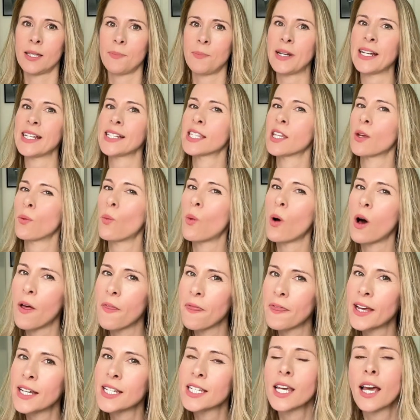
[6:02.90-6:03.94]
but it's the
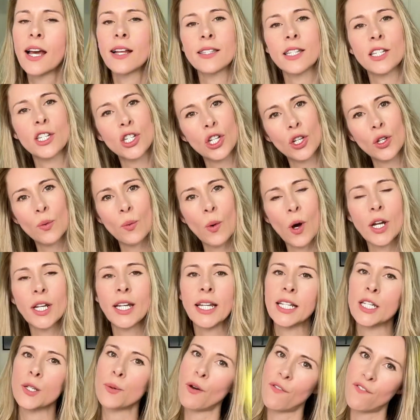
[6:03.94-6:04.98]
one that turns a 2-1
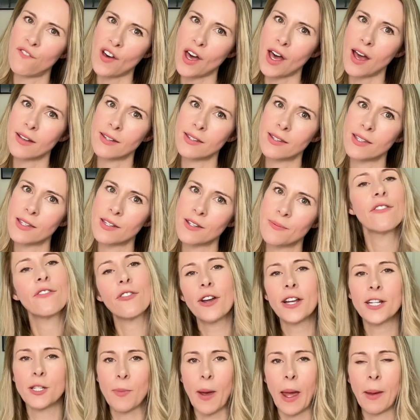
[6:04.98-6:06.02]
into a first. For
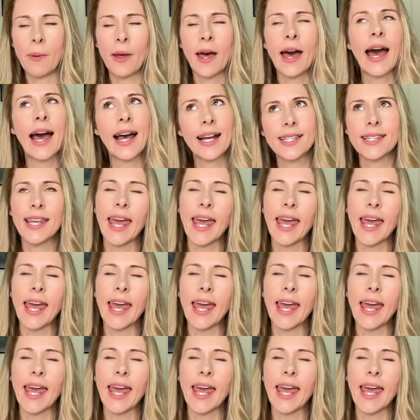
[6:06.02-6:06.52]
each paper, ask